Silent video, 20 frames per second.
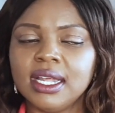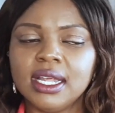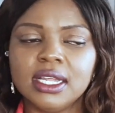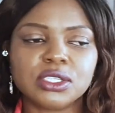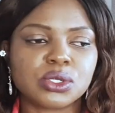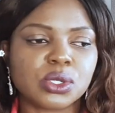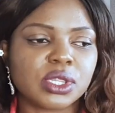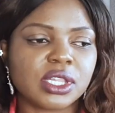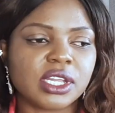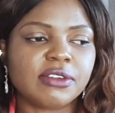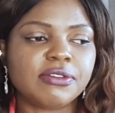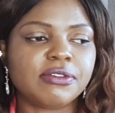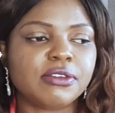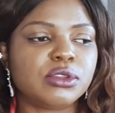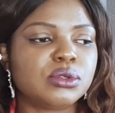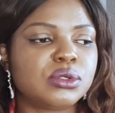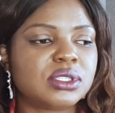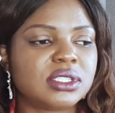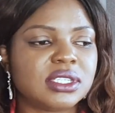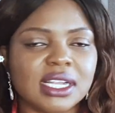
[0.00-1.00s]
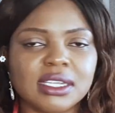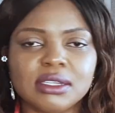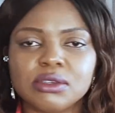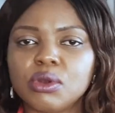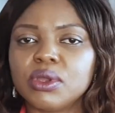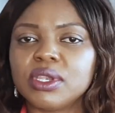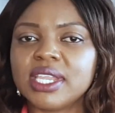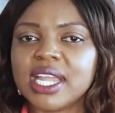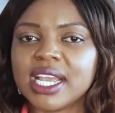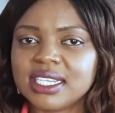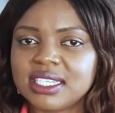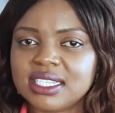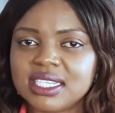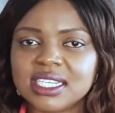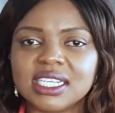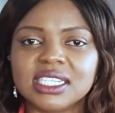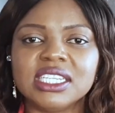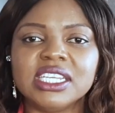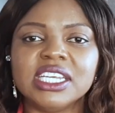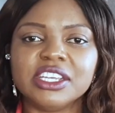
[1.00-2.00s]
So therefore, you start connecting
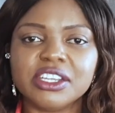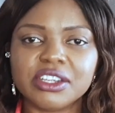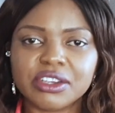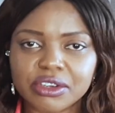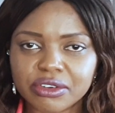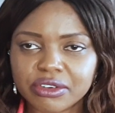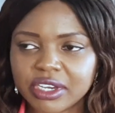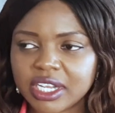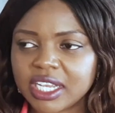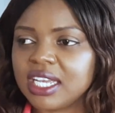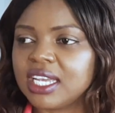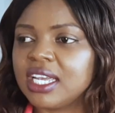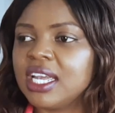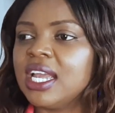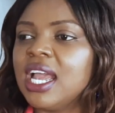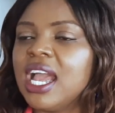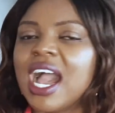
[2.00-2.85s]
and hearing